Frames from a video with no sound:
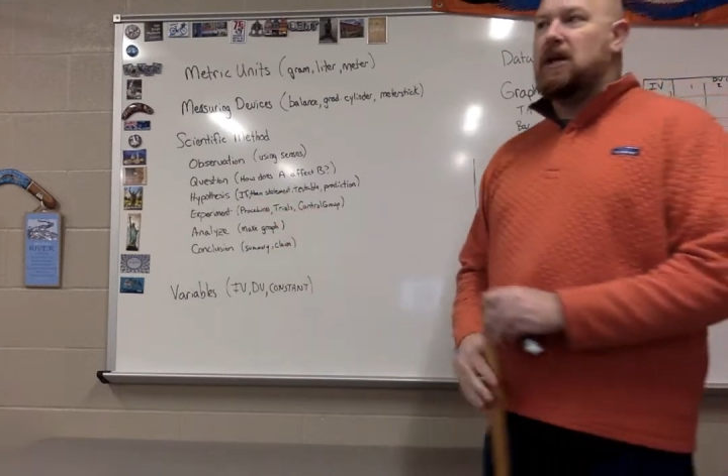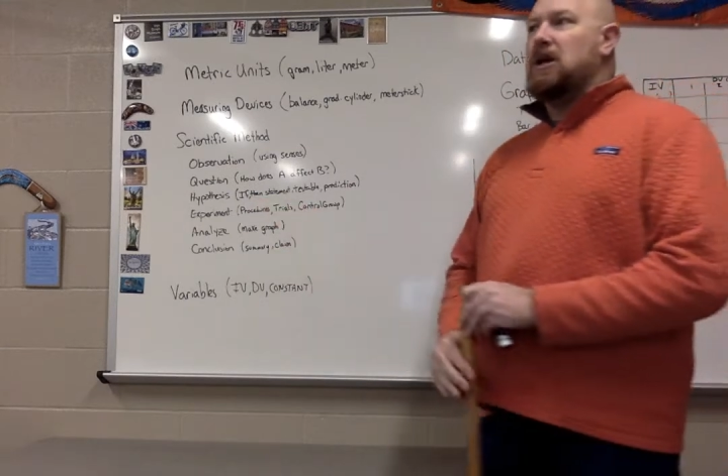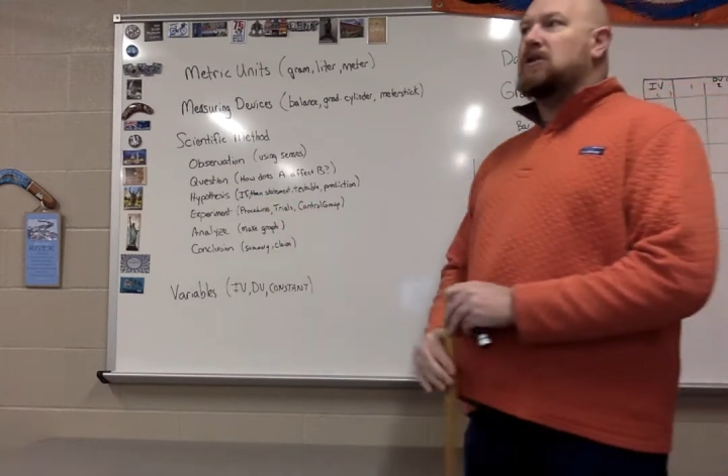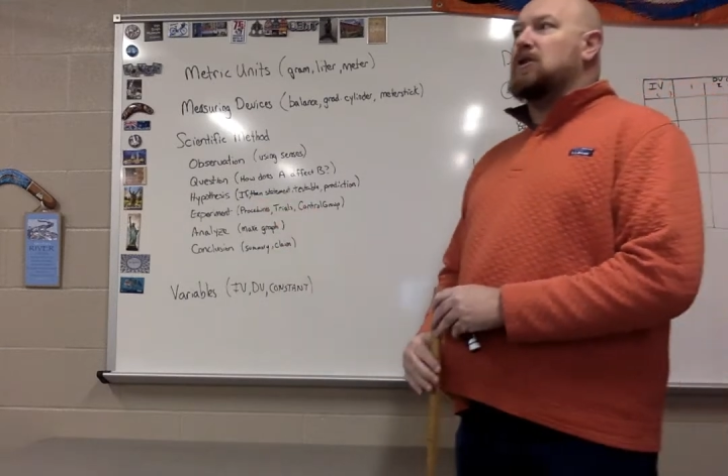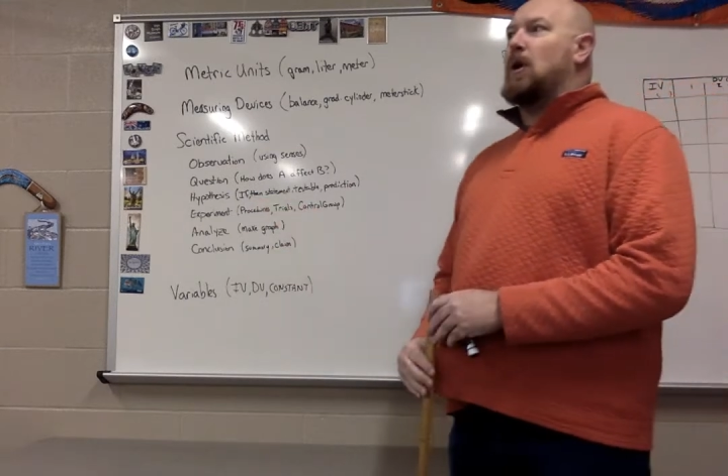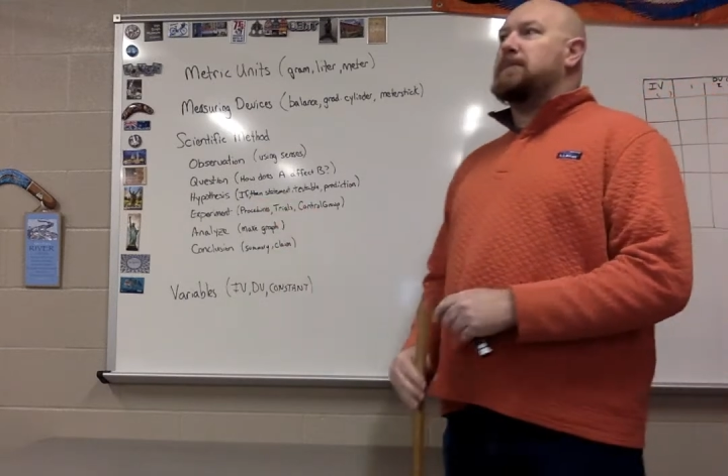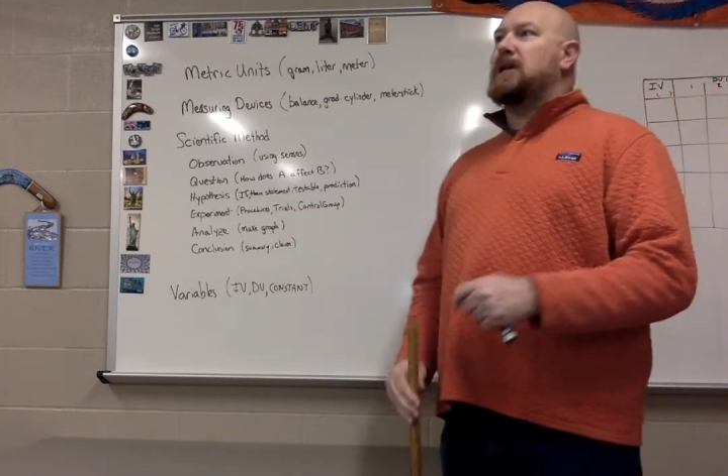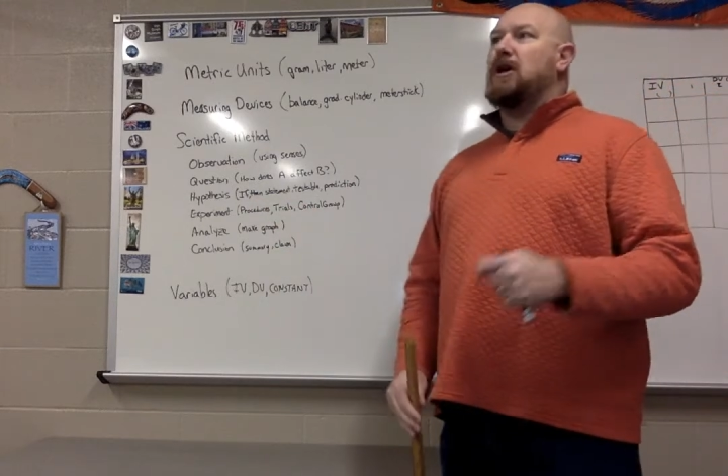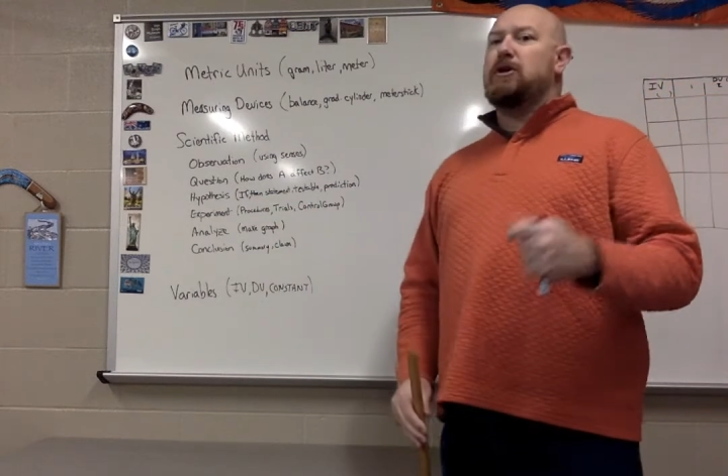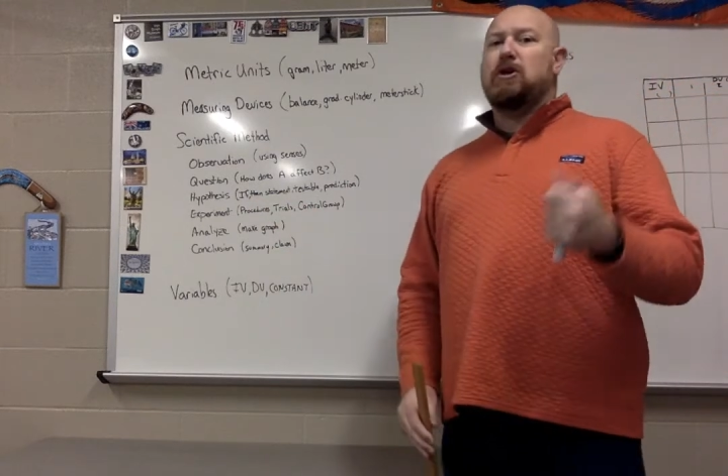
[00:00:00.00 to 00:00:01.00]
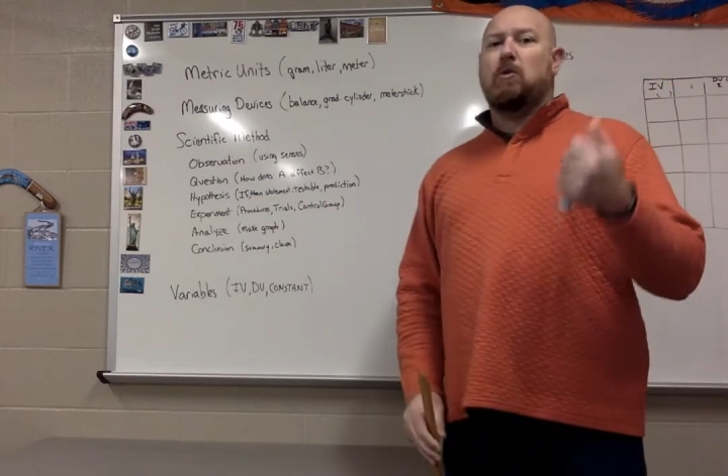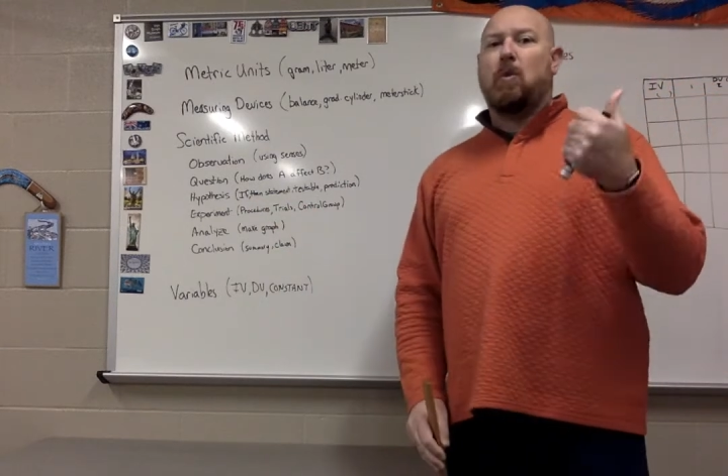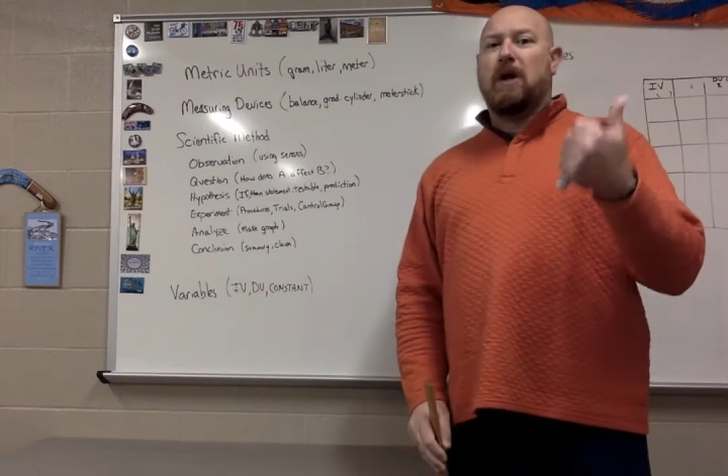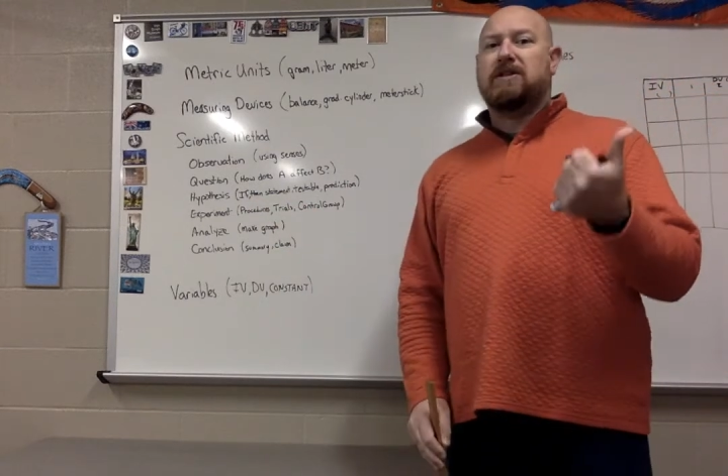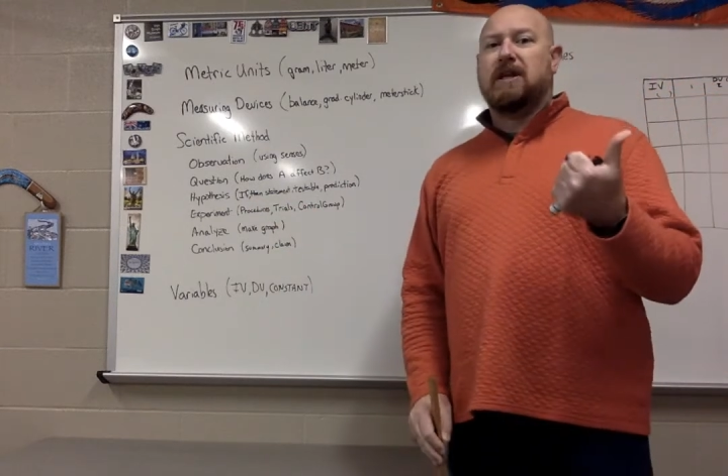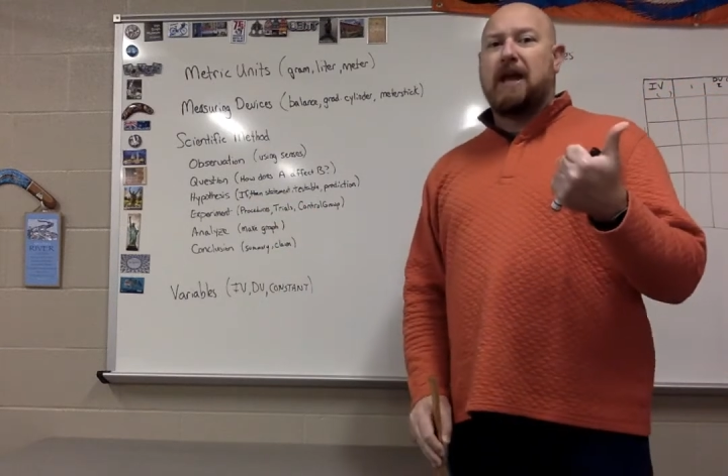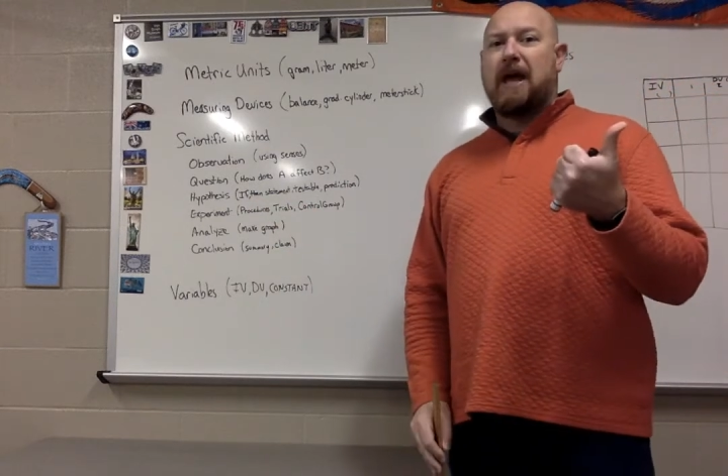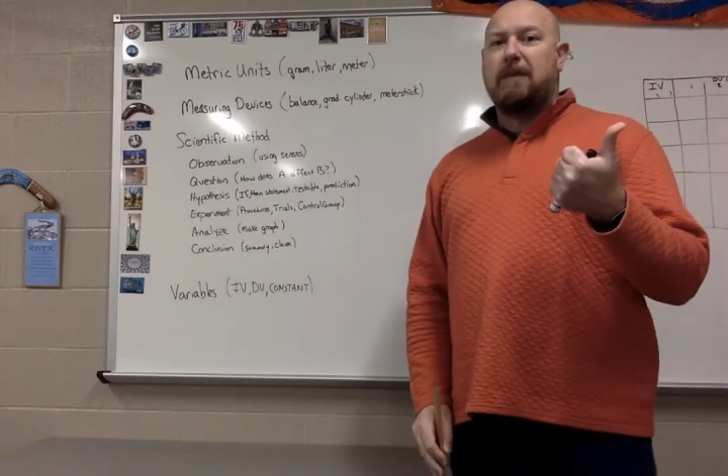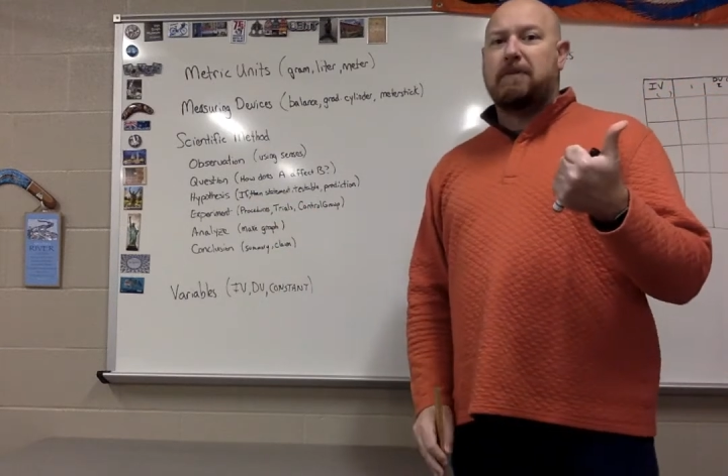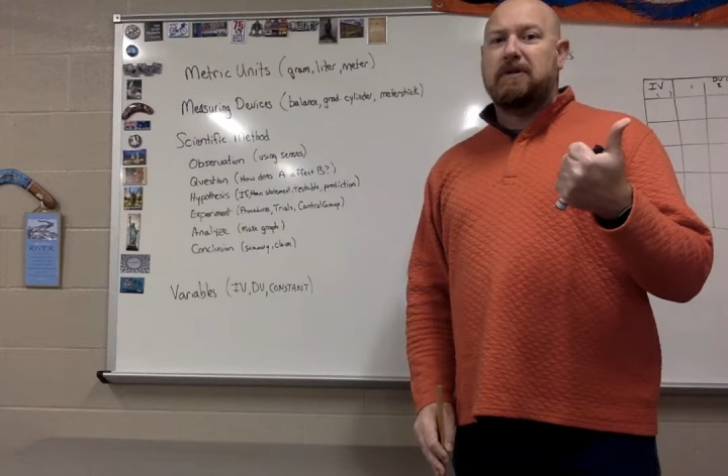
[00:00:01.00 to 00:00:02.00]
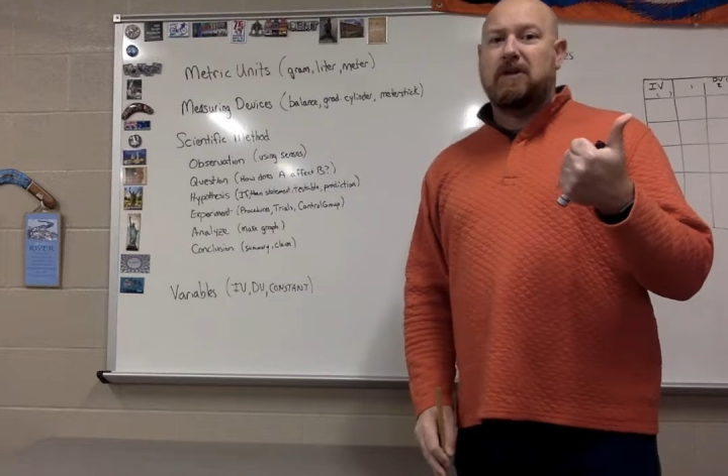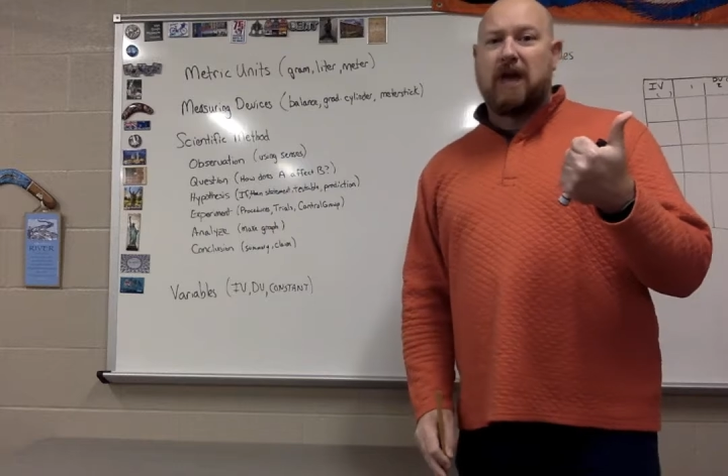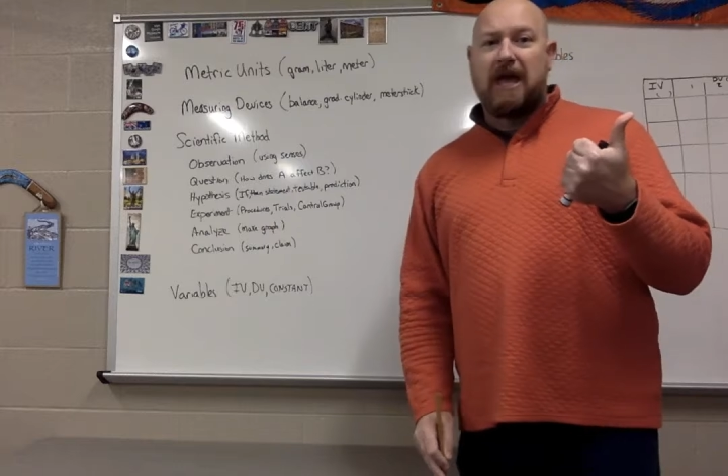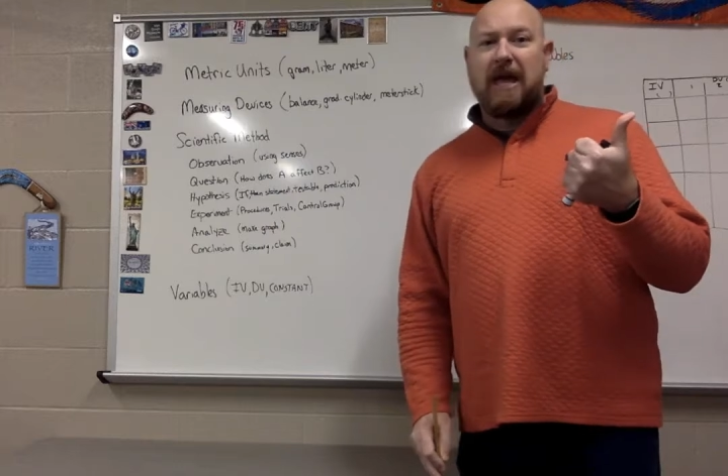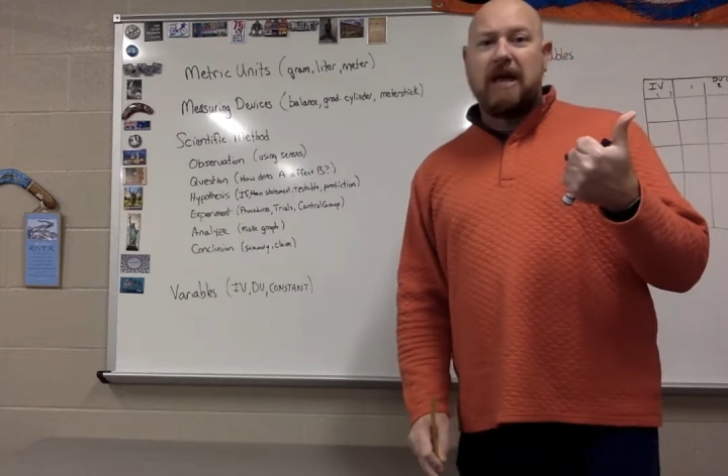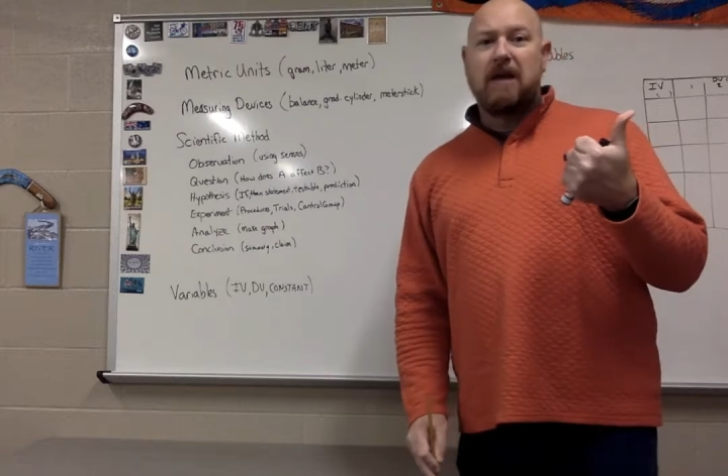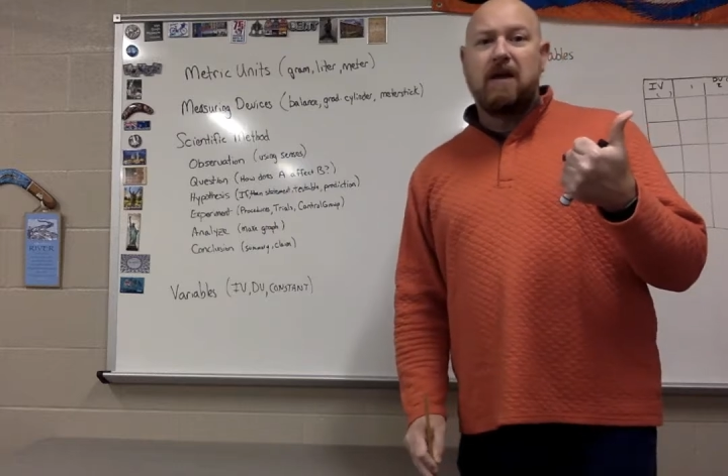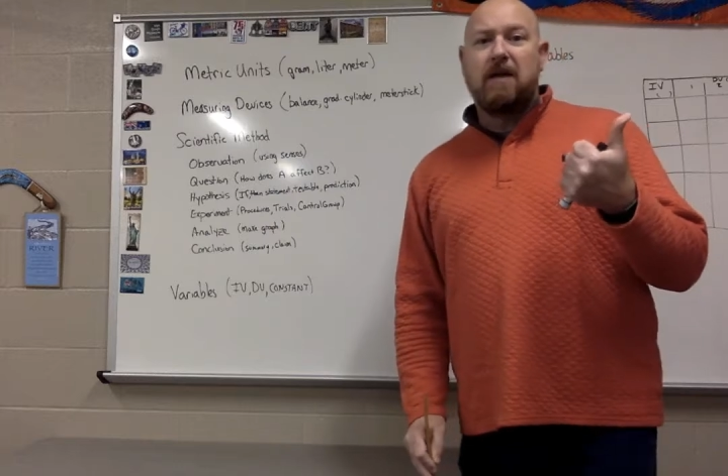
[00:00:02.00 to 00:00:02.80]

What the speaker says: So I'm telling you what's going to happen to A,